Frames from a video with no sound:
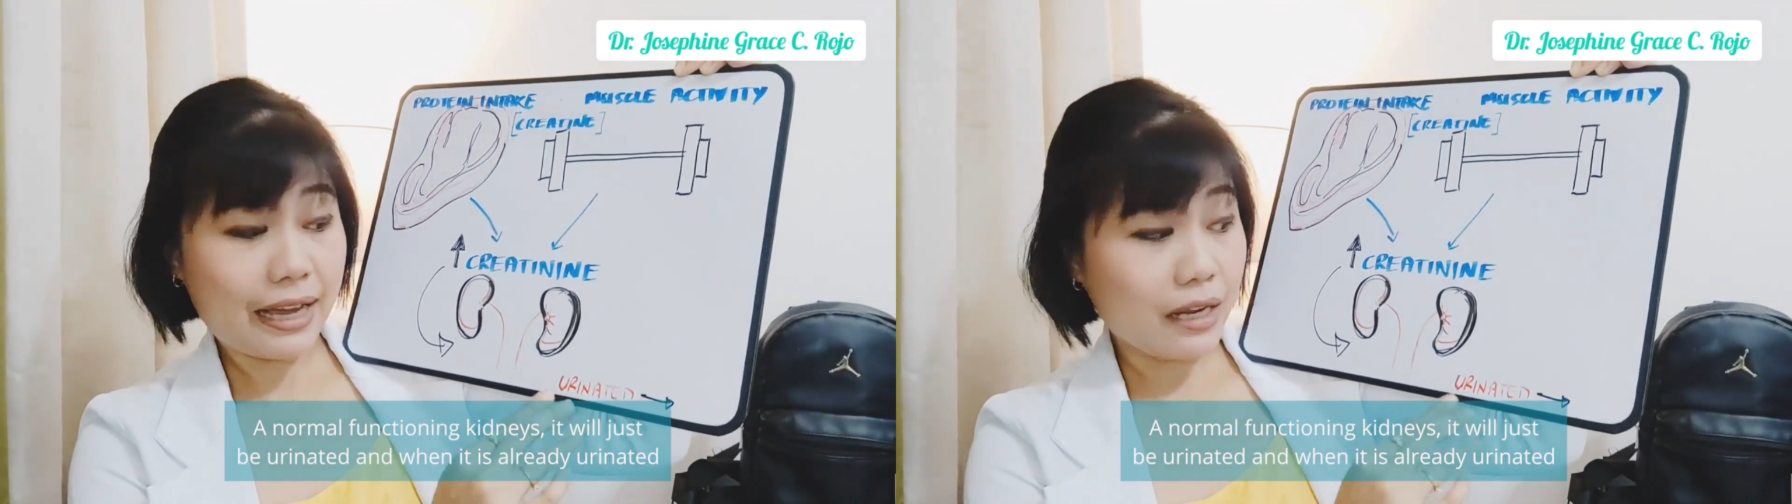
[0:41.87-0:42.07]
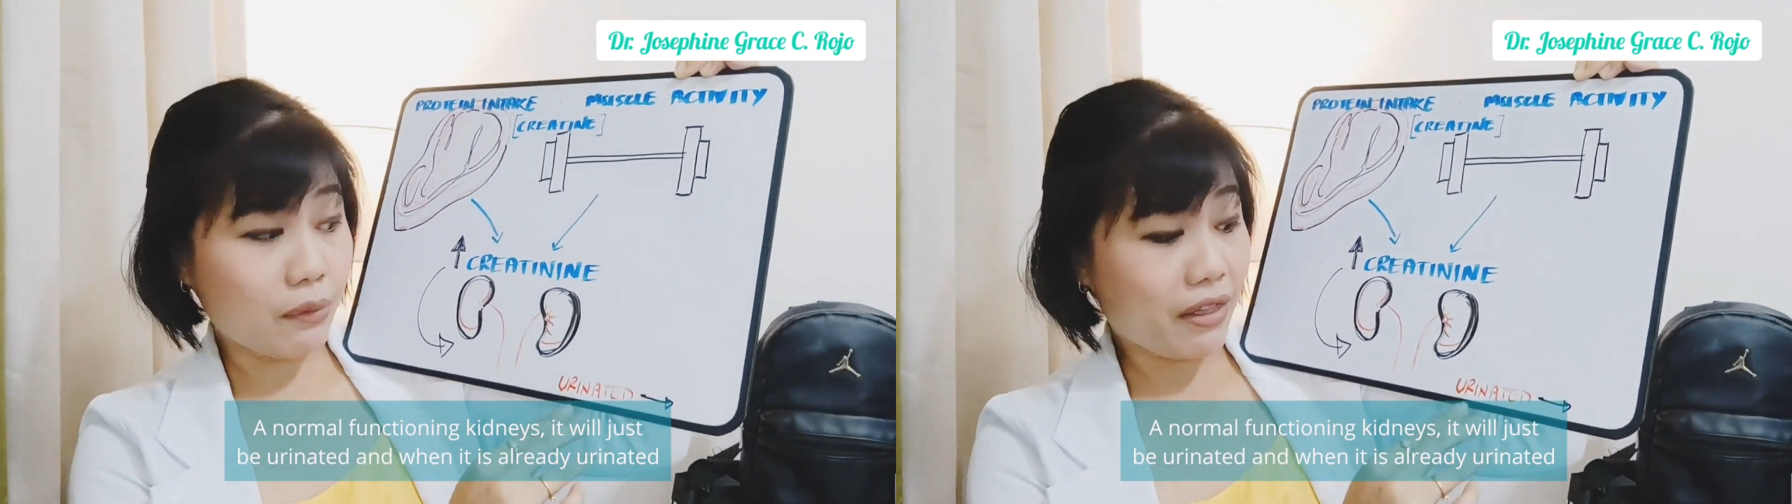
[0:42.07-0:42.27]

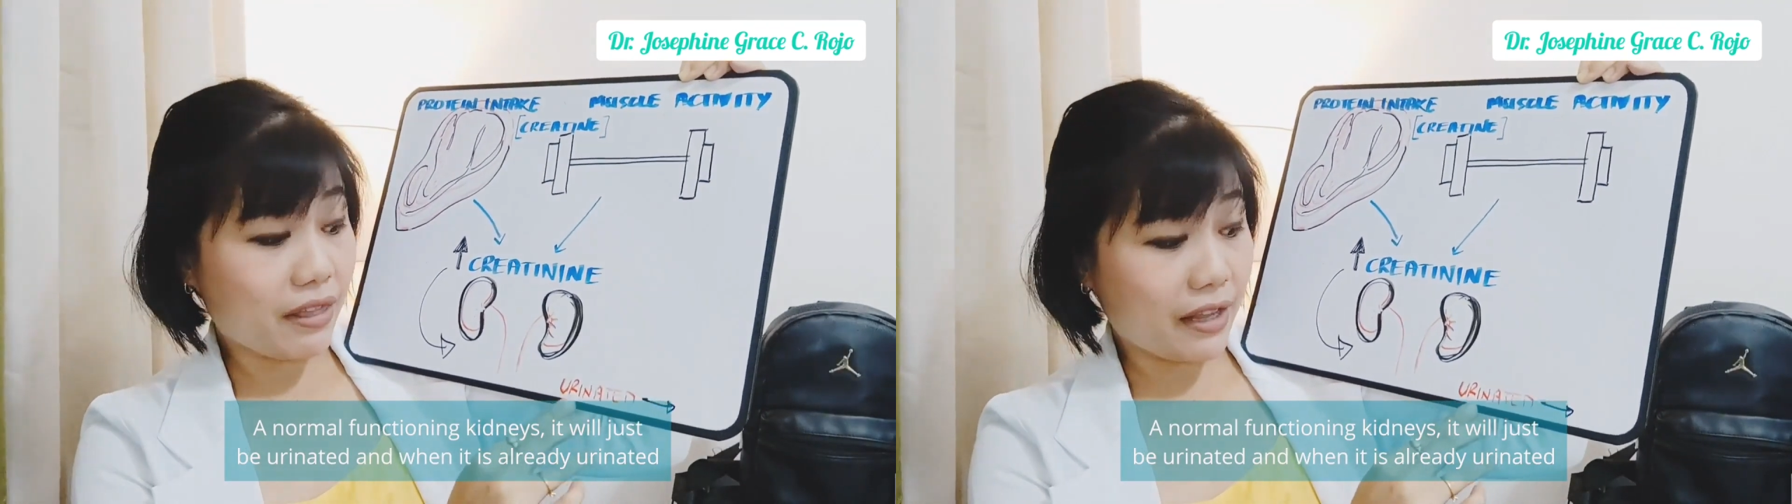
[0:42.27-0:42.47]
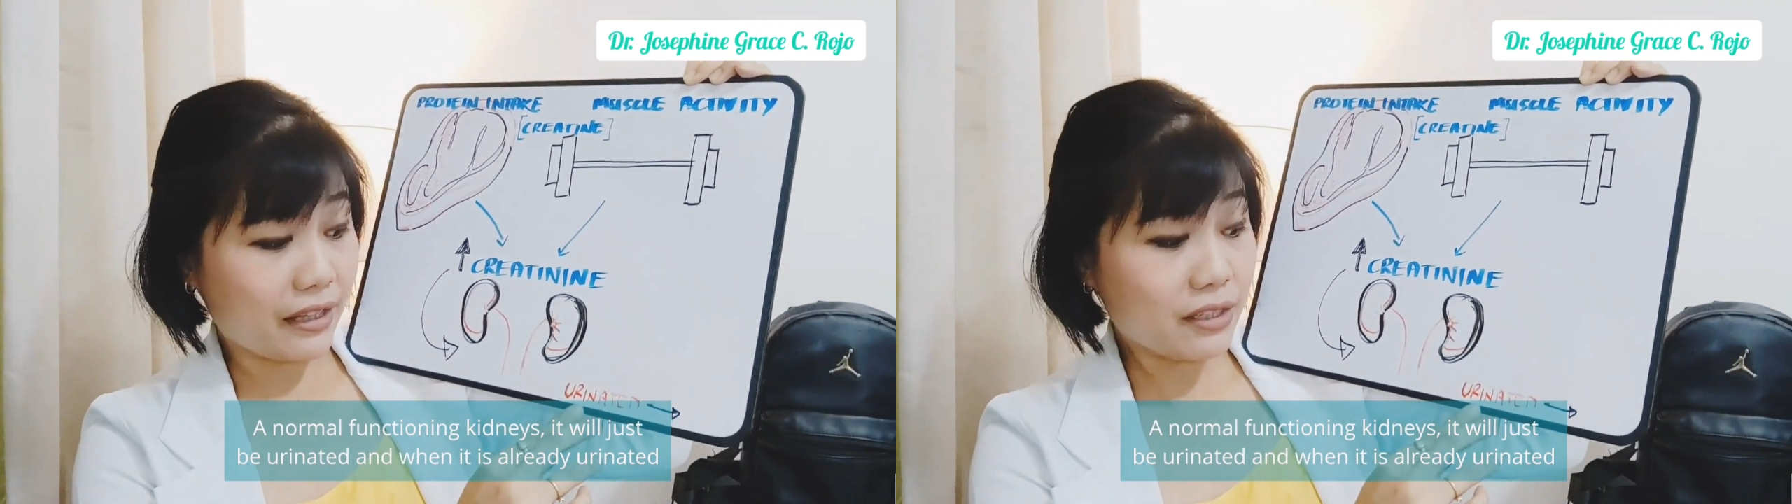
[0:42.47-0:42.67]
And
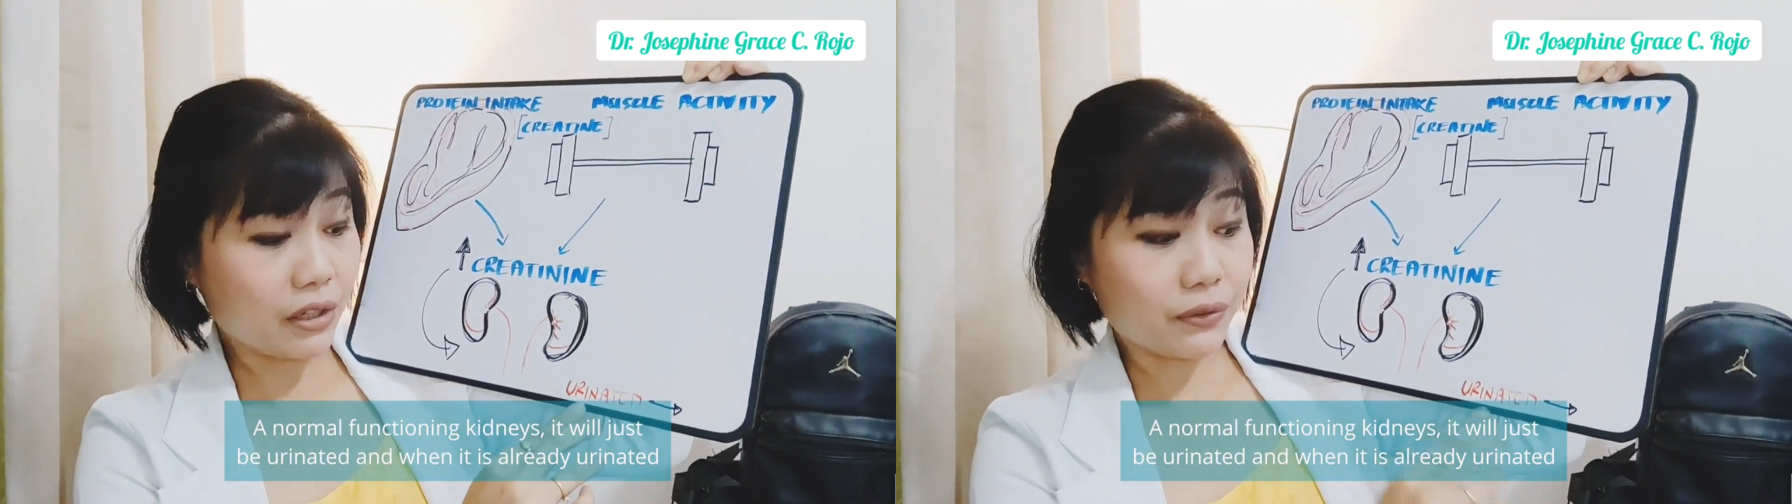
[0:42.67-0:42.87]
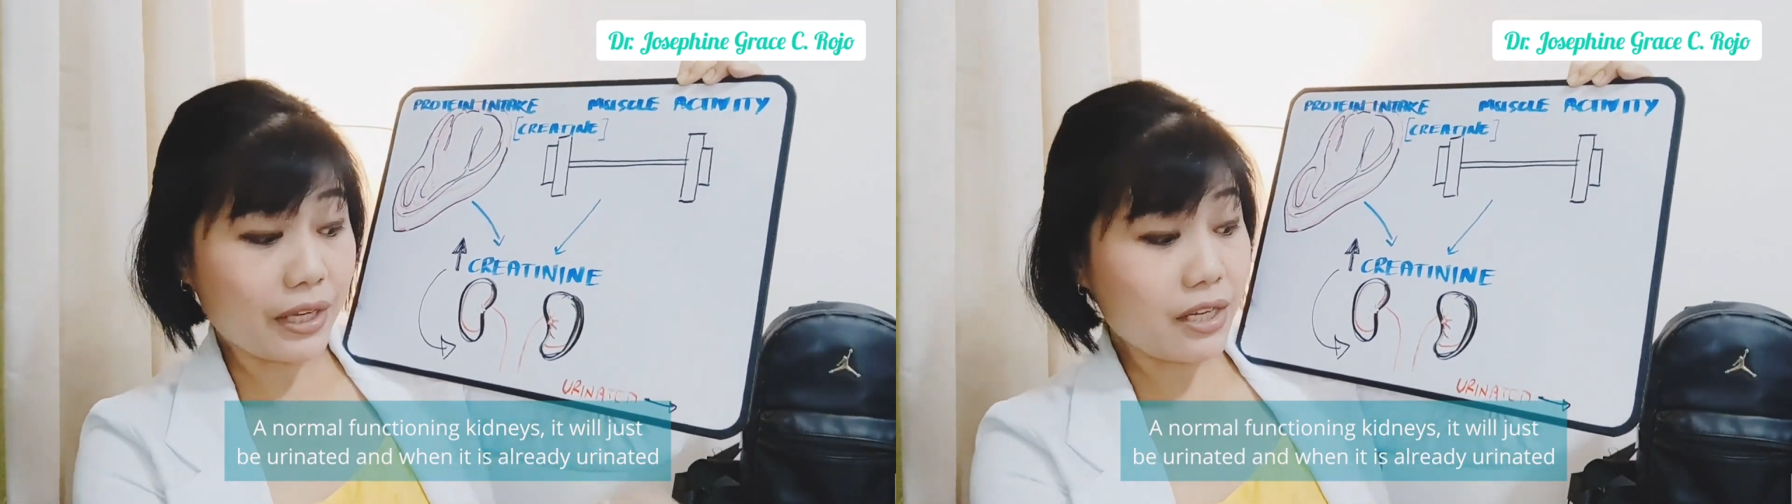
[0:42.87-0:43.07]
when it is
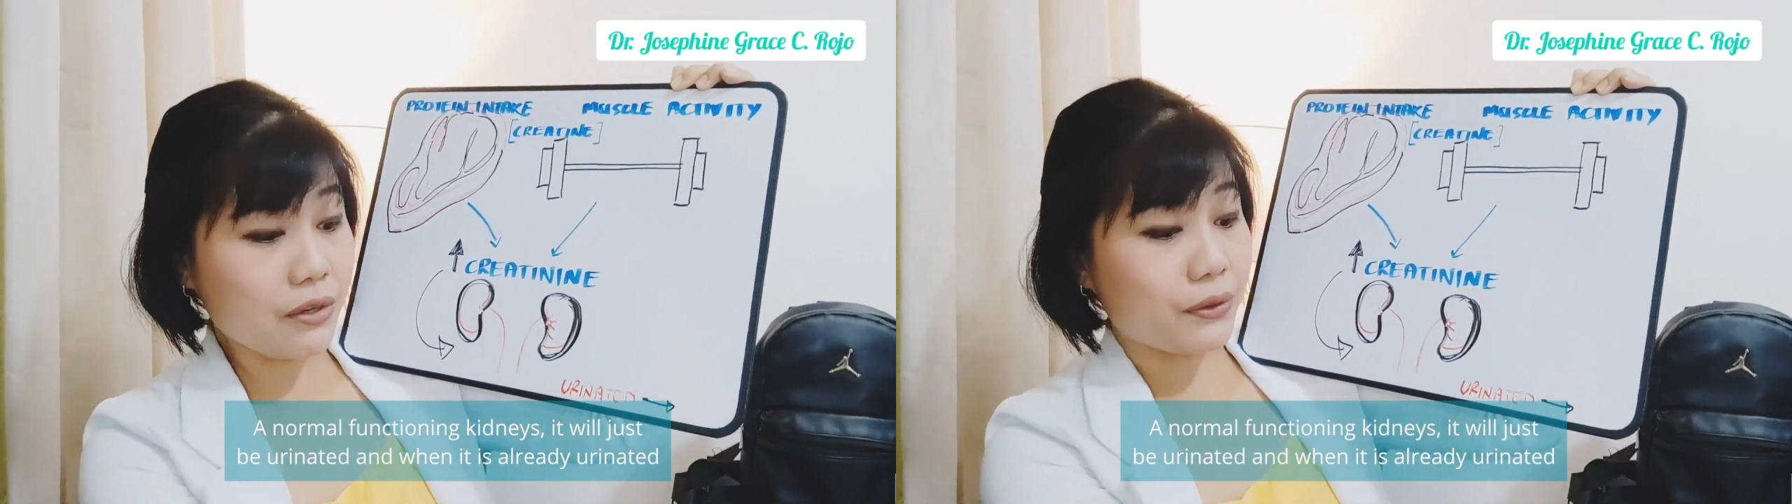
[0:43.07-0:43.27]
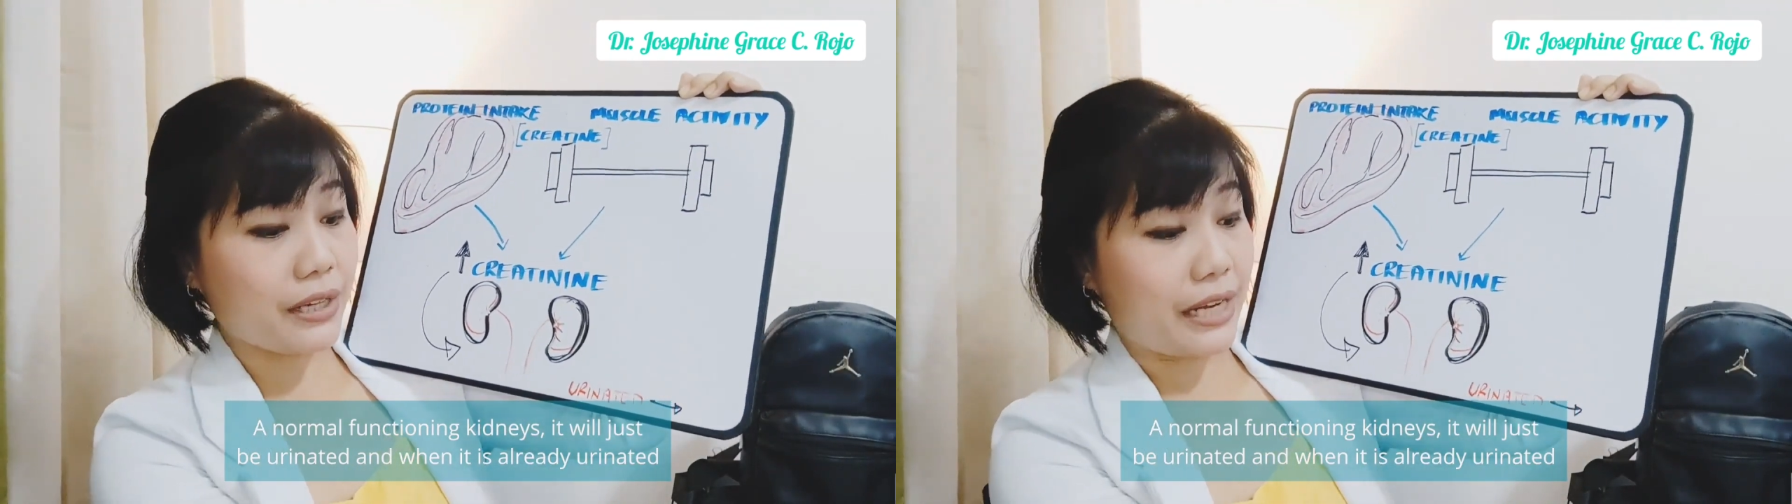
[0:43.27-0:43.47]
already
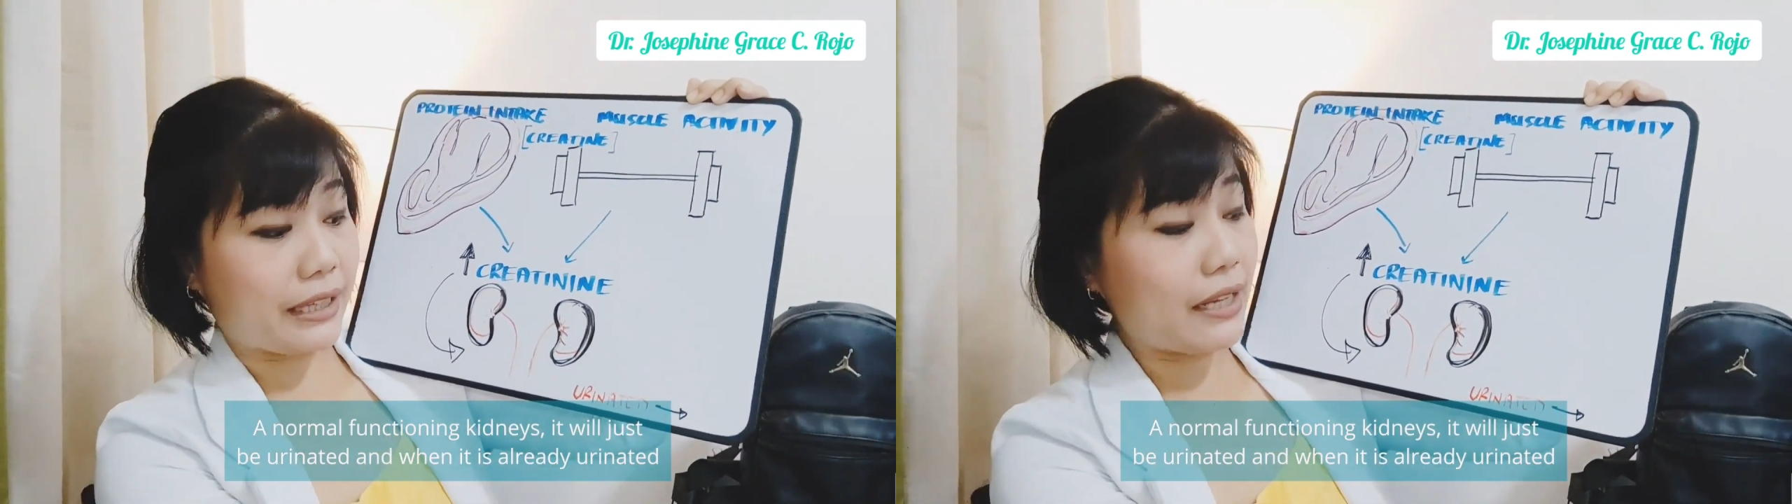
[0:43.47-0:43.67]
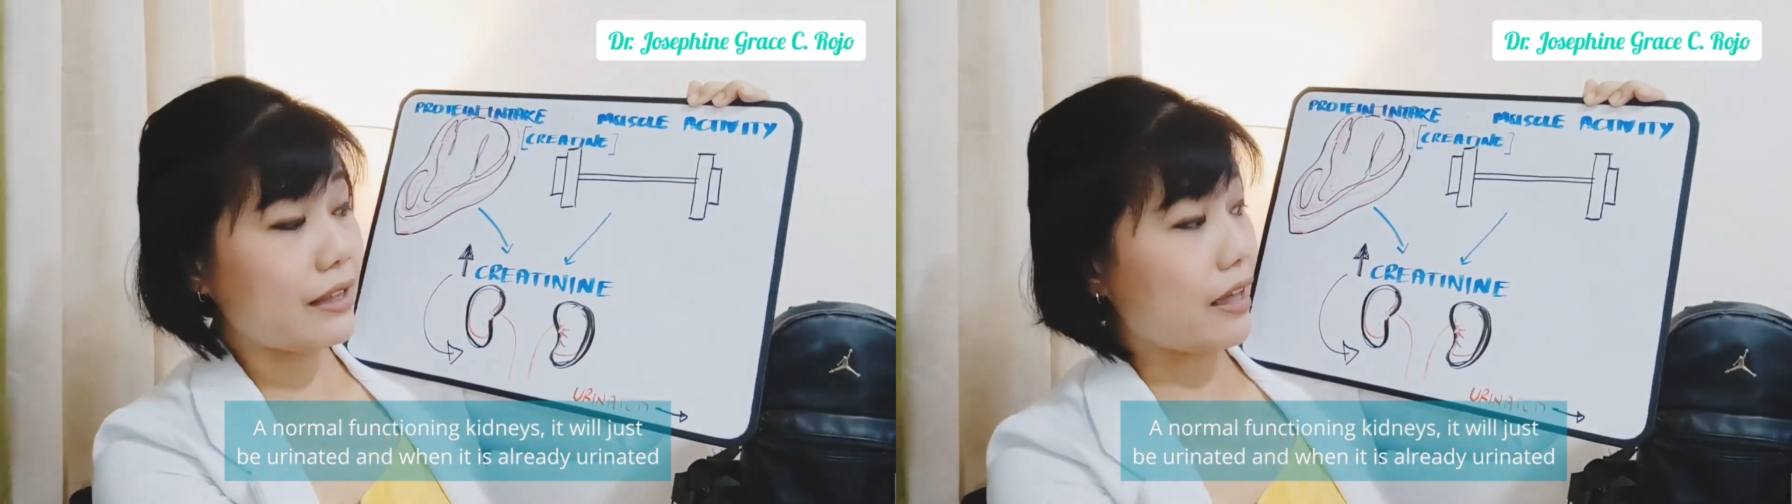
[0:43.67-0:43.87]

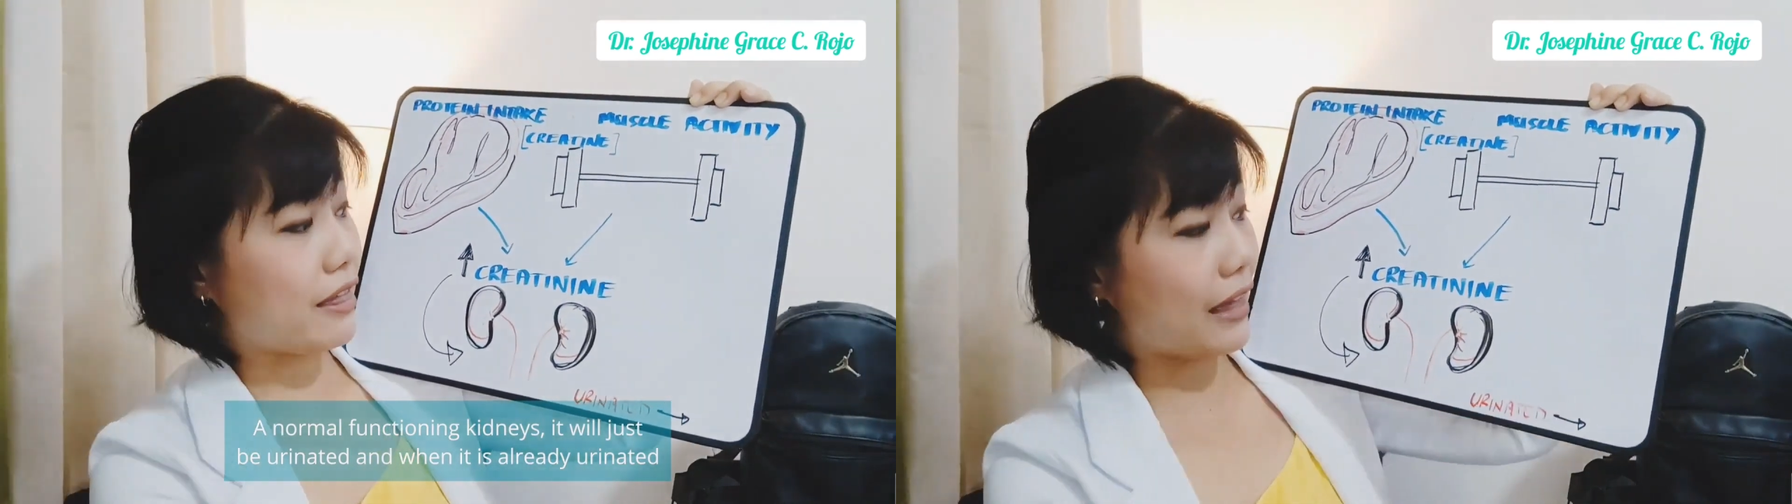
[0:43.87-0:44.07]
urinated,